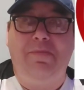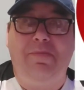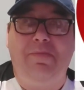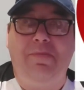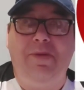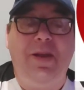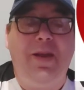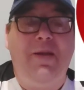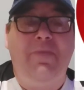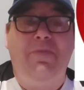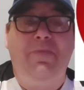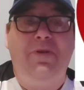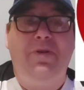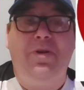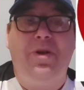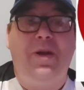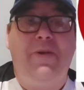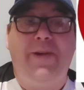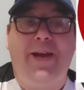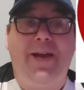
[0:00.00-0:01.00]
Yeah, done
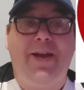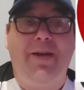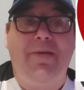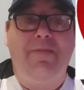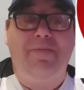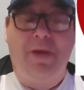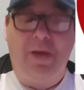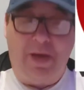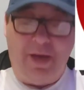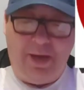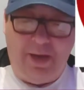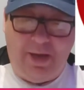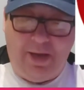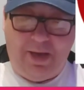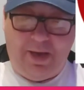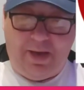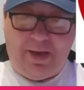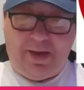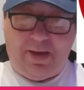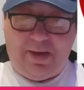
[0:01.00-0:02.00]
all right.
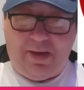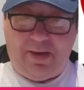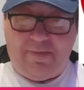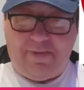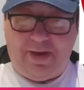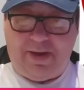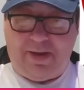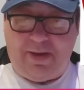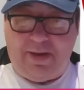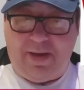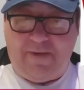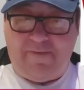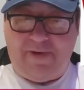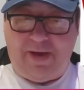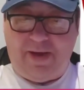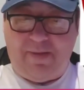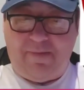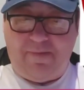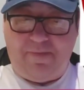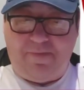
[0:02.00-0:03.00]
I'll give
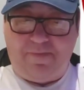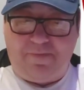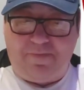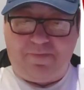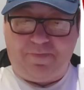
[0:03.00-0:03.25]
him